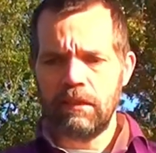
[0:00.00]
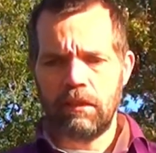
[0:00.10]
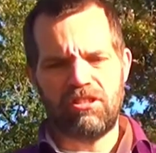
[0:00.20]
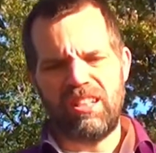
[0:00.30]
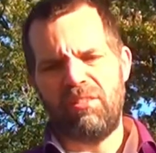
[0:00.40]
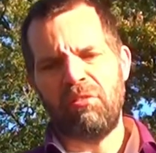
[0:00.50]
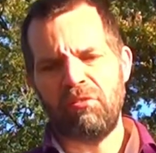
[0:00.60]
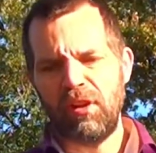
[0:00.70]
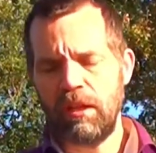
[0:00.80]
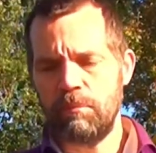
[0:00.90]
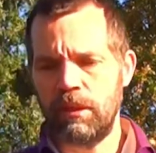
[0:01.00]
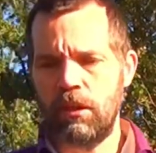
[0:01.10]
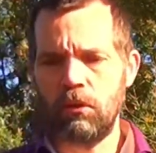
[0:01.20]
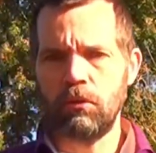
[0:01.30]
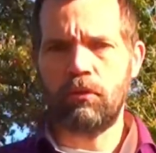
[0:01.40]
it's not a thingy, but the
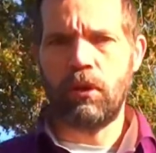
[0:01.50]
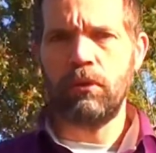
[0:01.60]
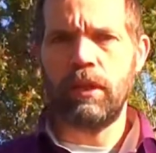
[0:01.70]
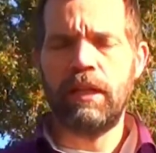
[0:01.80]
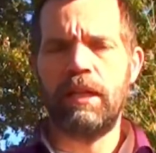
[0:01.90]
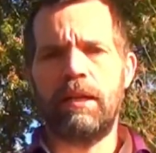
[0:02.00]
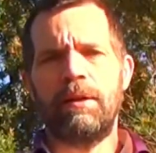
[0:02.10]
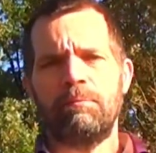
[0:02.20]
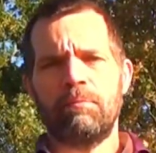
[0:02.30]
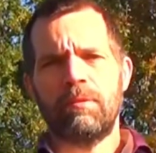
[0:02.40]
whole corona